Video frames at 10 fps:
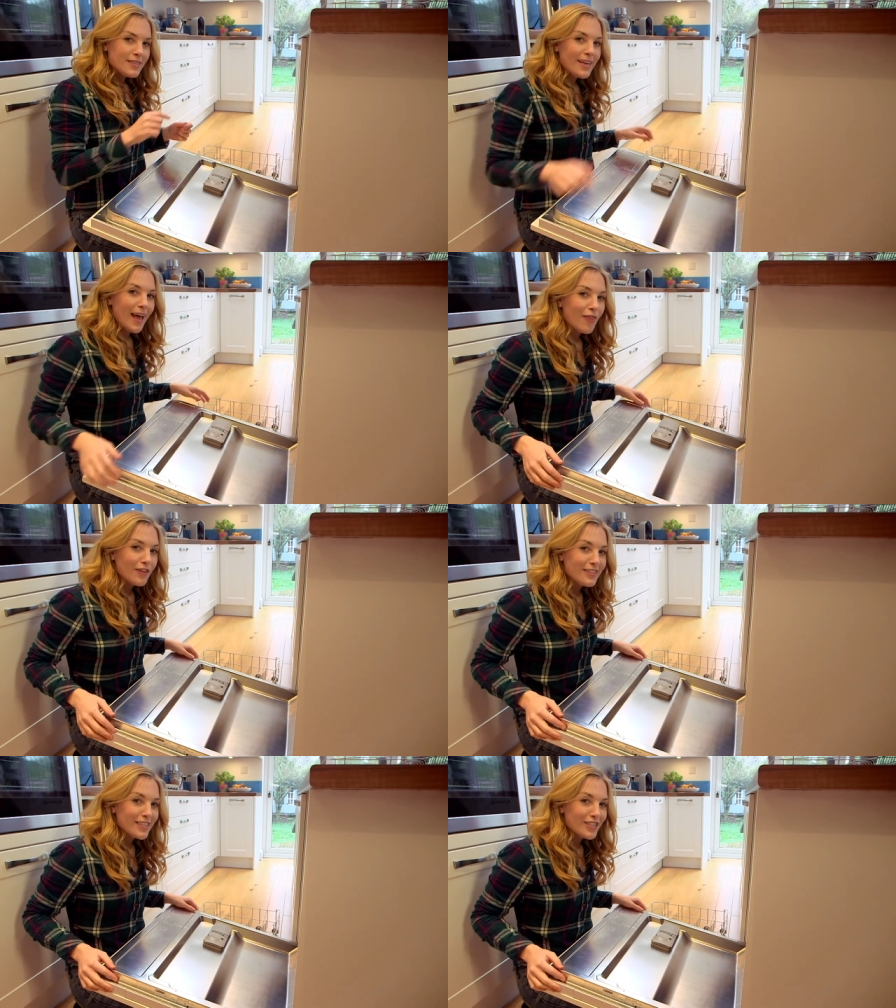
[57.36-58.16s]
to get
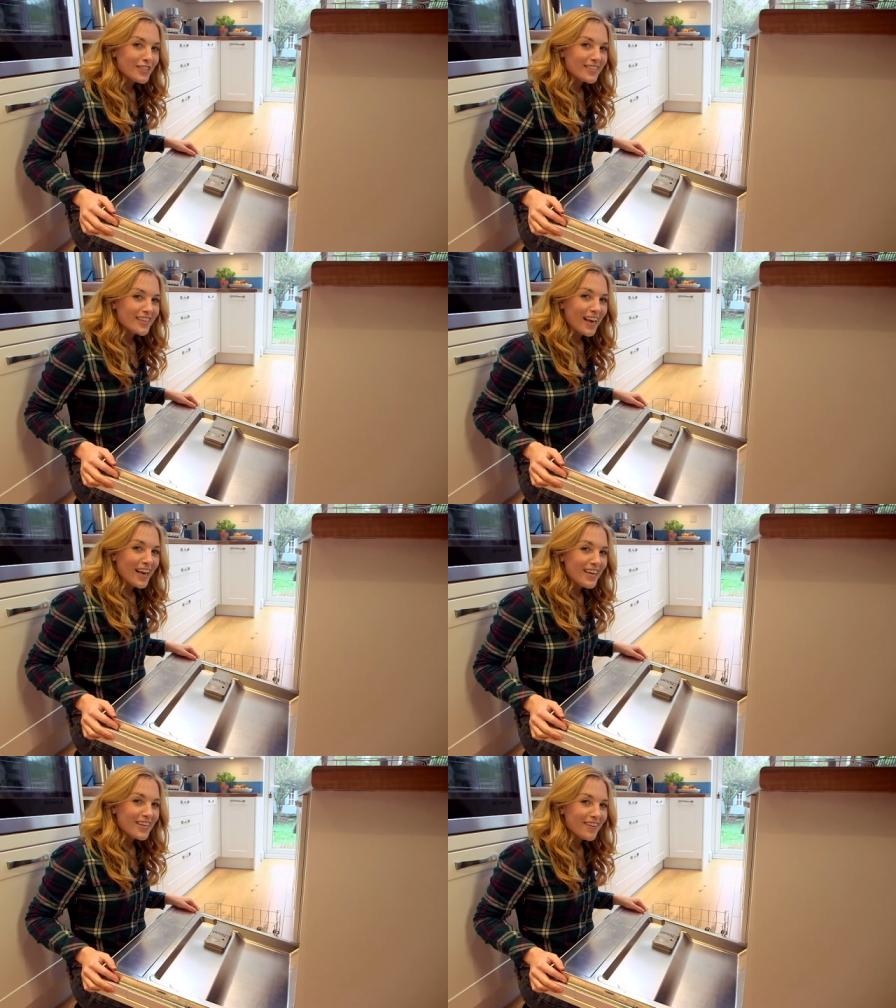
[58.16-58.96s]
the dishes
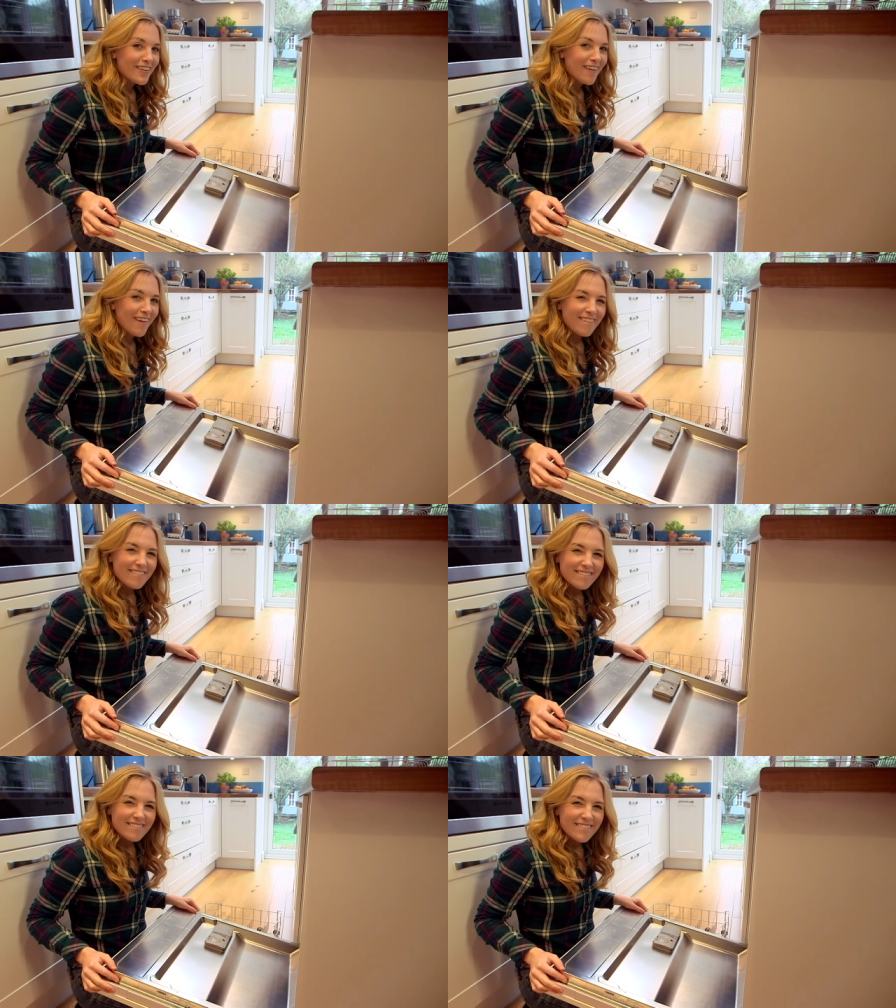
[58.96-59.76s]
clean?
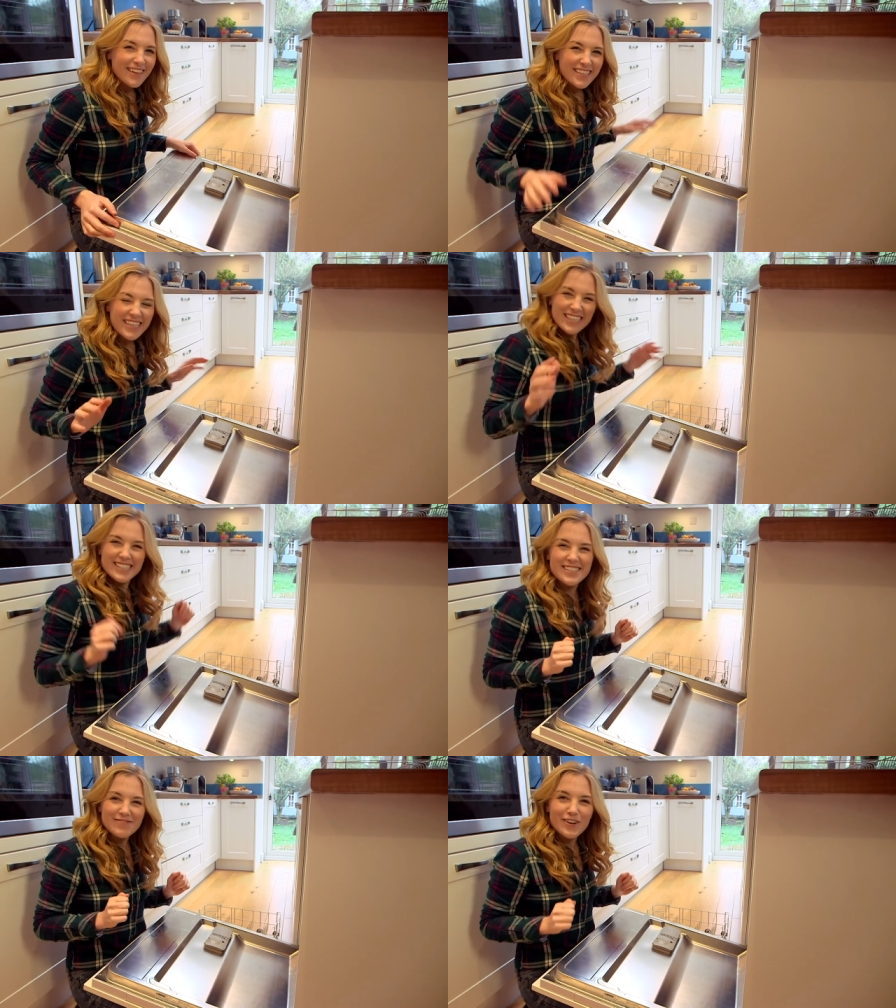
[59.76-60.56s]

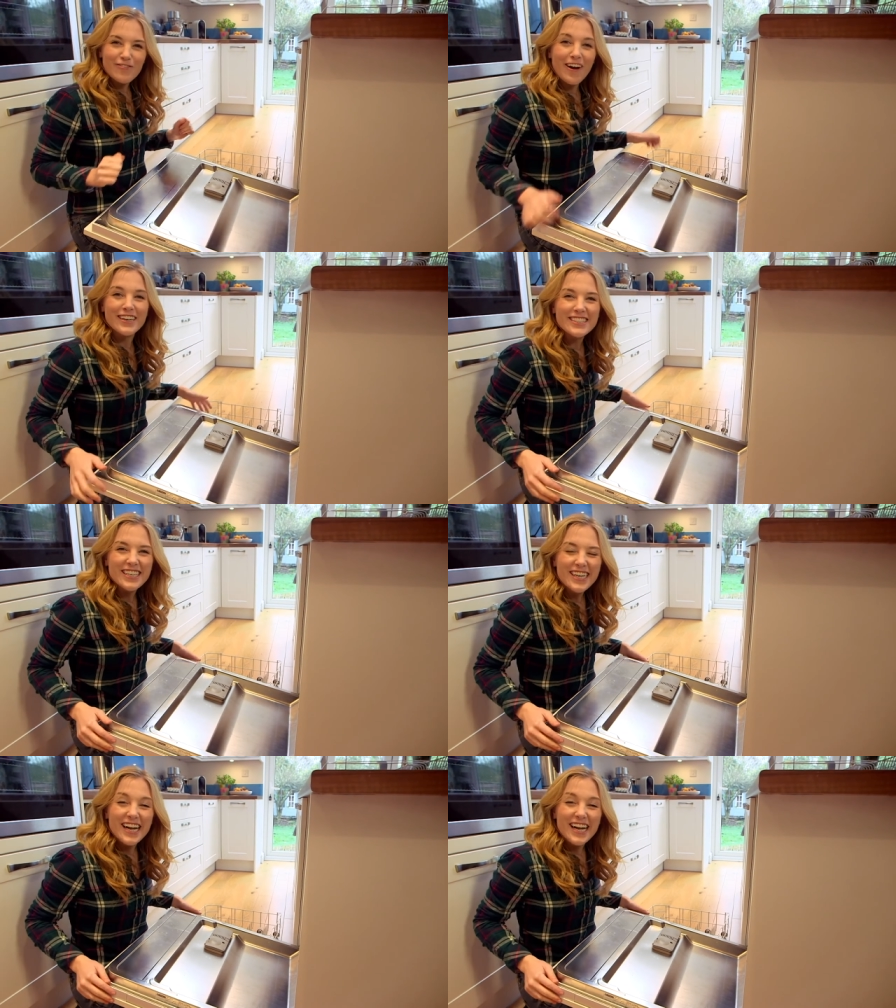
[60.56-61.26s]
You're right,